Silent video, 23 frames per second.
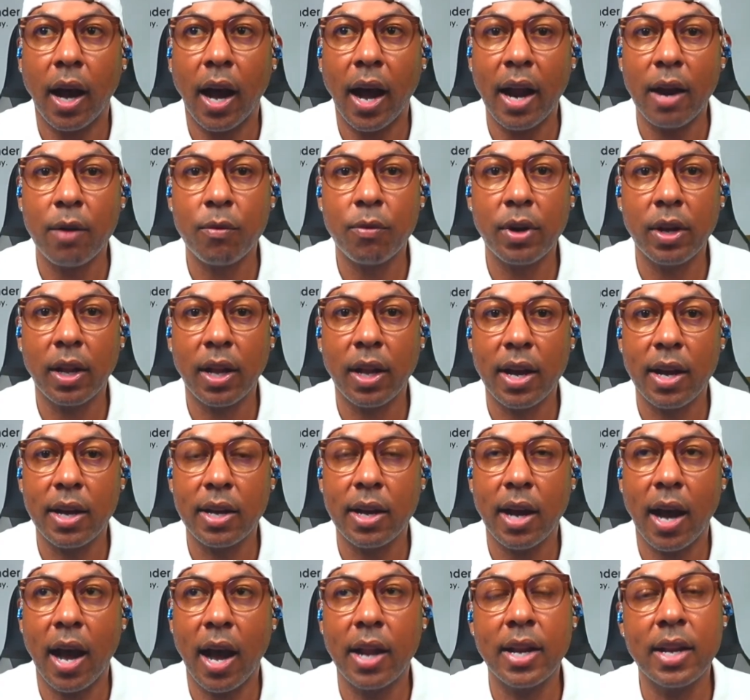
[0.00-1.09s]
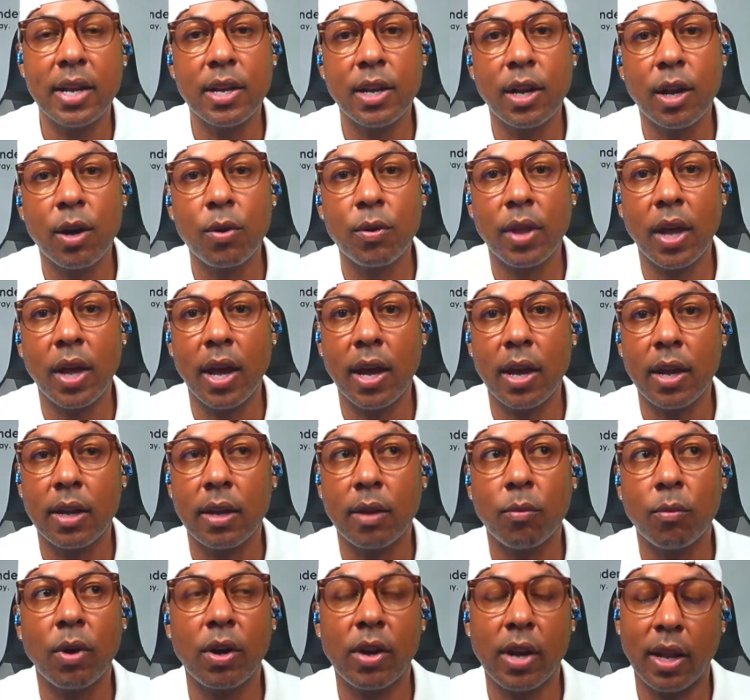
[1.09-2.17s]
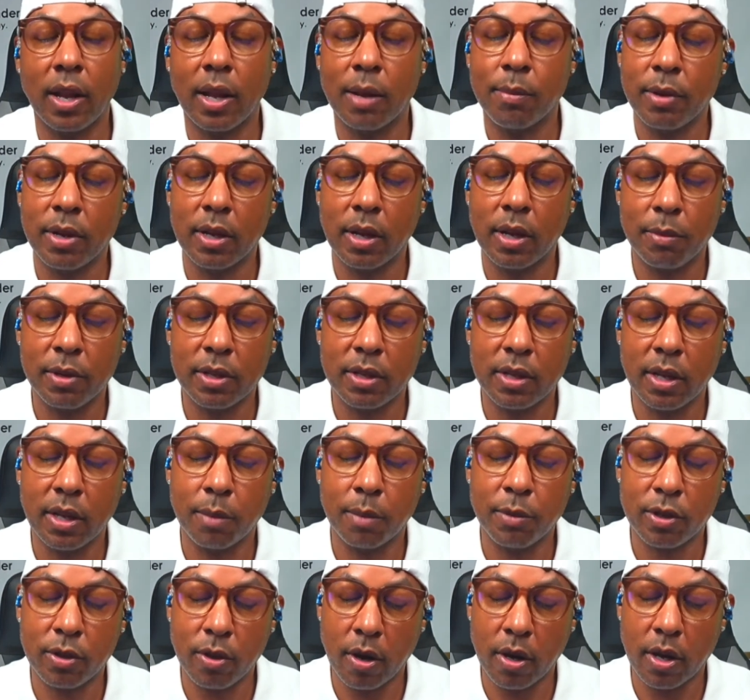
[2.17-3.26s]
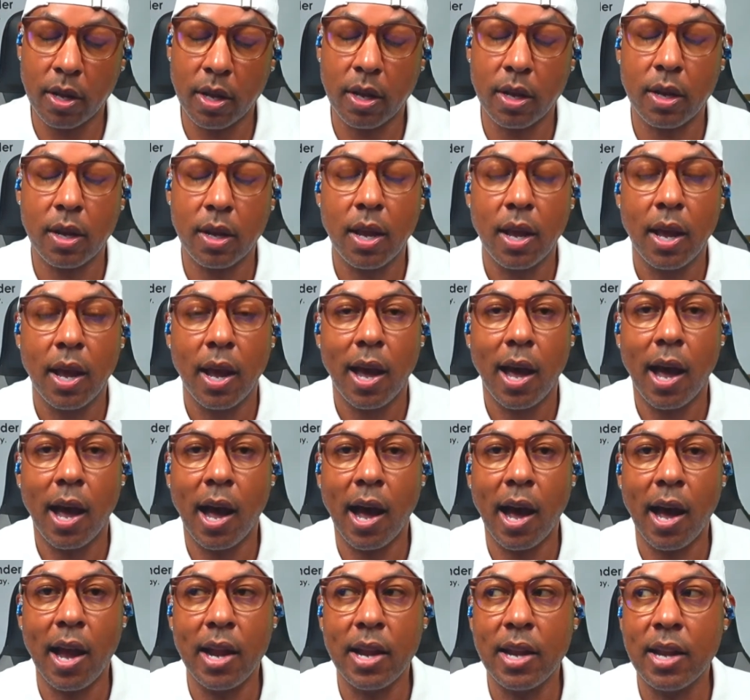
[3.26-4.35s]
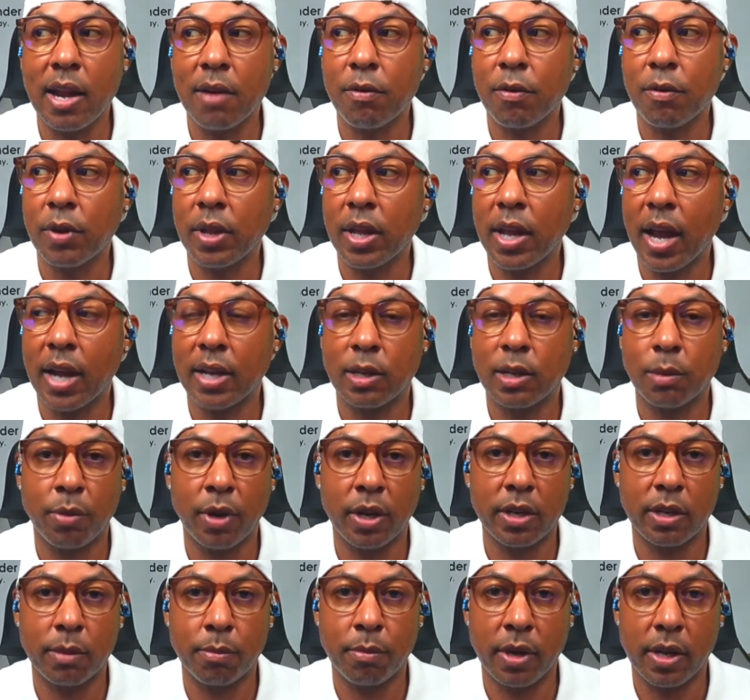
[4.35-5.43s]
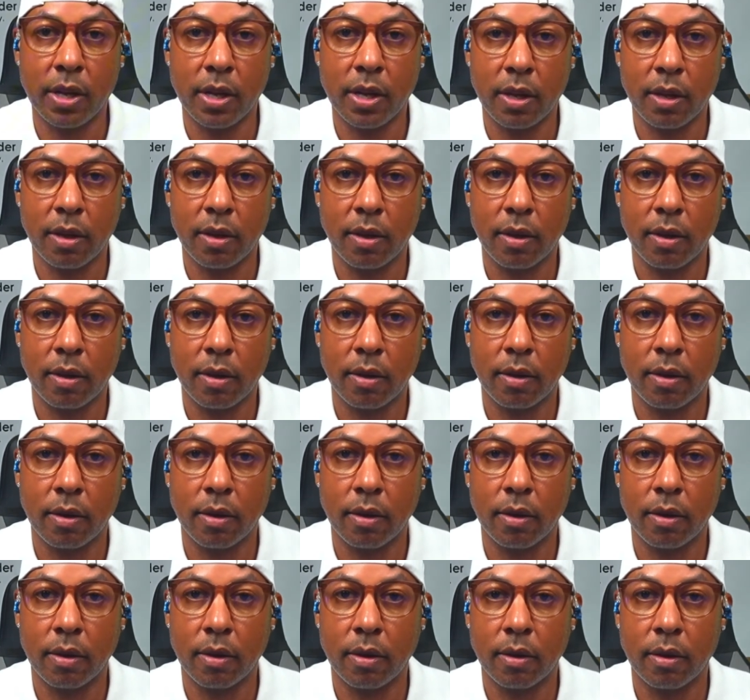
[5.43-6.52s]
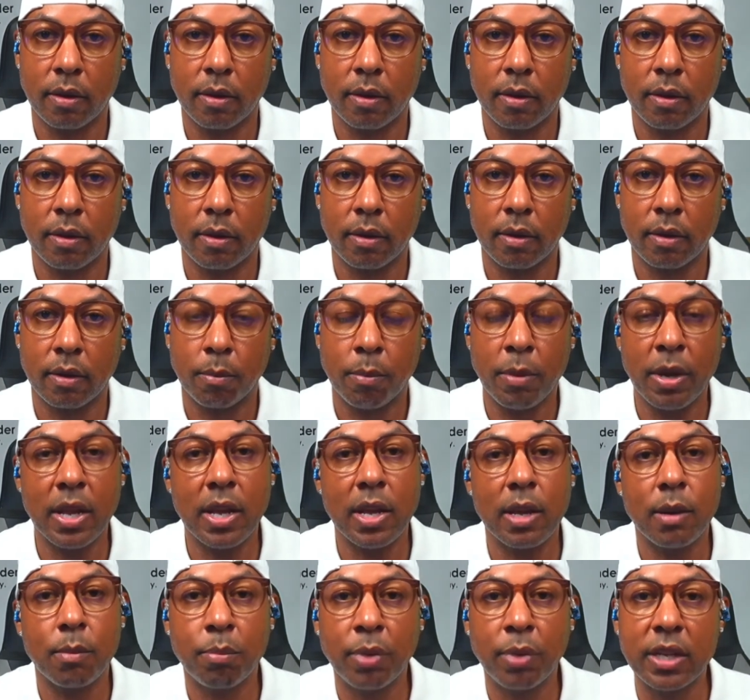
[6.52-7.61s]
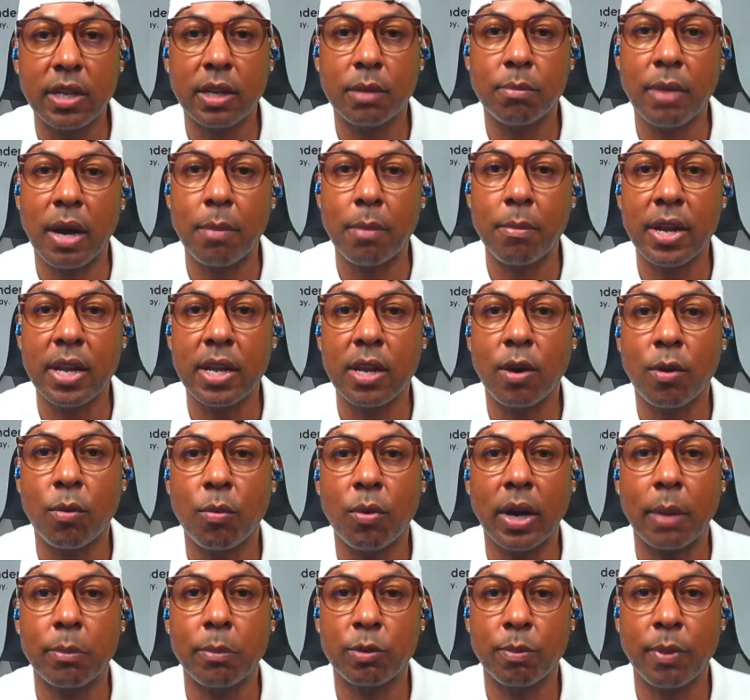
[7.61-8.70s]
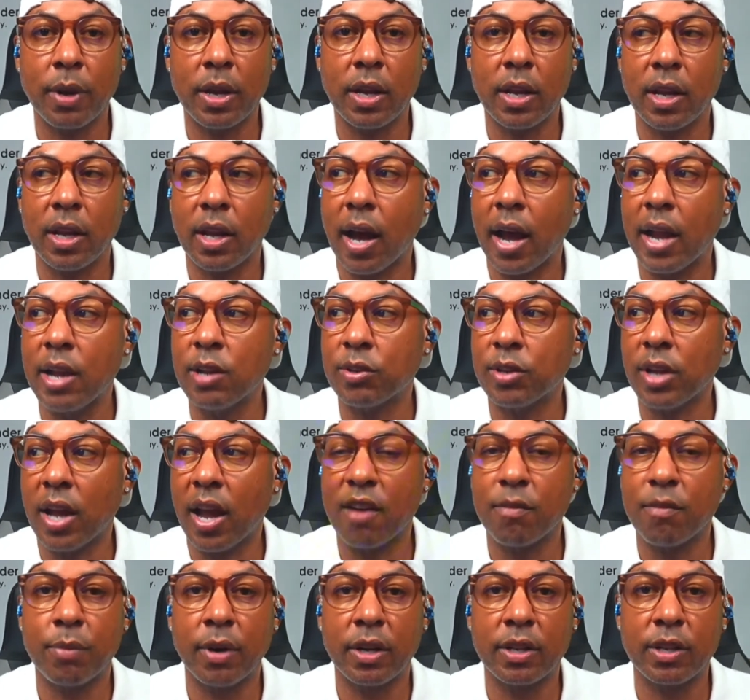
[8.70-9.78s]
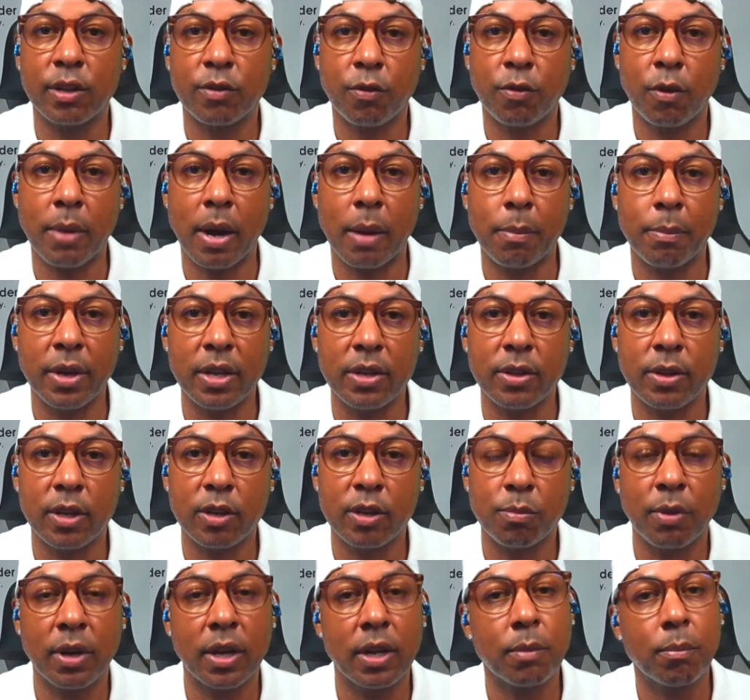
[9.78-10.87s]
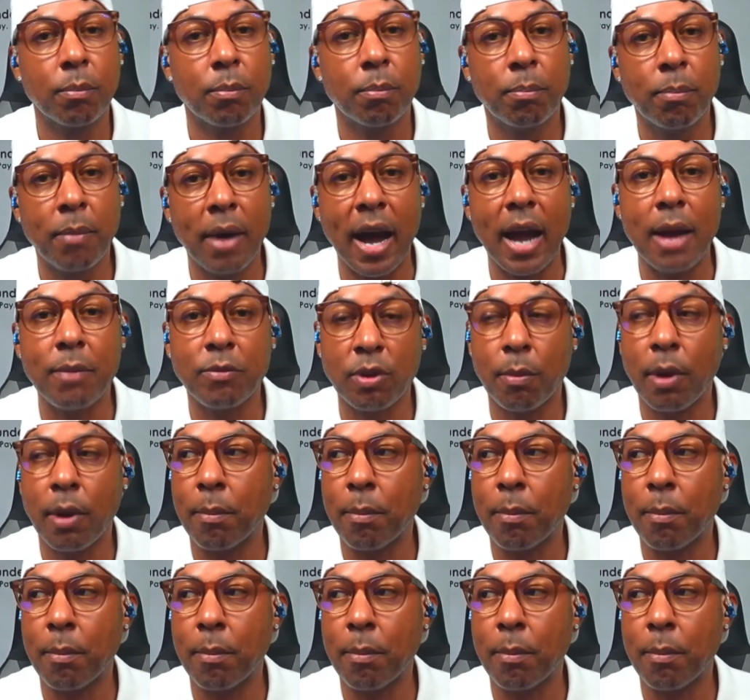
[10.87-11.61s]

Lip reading: I realized I didn't know that. Well, okay, let me start again. I never really had to budget money, meaning budget my money on what I'm spending. I used to have budgets for my business, but my